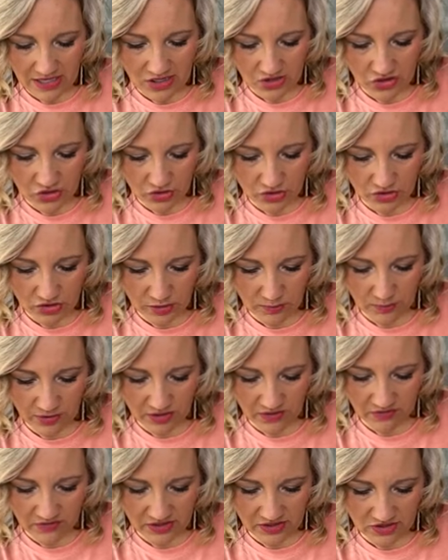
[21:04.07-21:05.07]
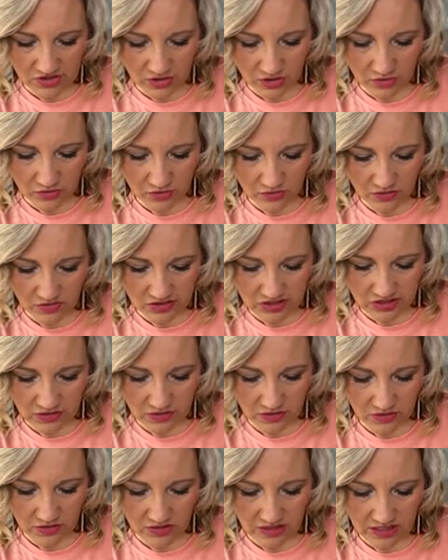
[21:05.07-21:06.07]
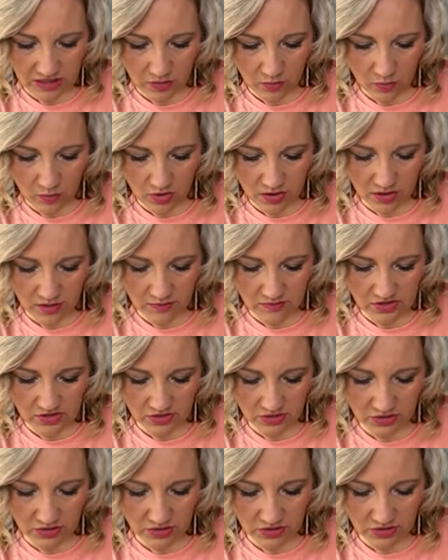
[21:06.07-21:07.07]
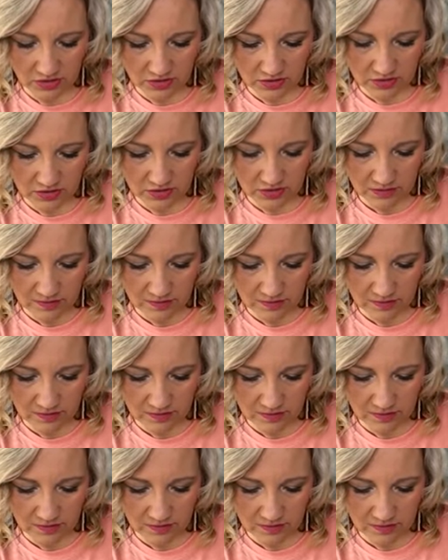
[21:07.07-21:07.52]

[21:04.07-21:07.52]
making sure they're perfect circles either. Now, I want them to look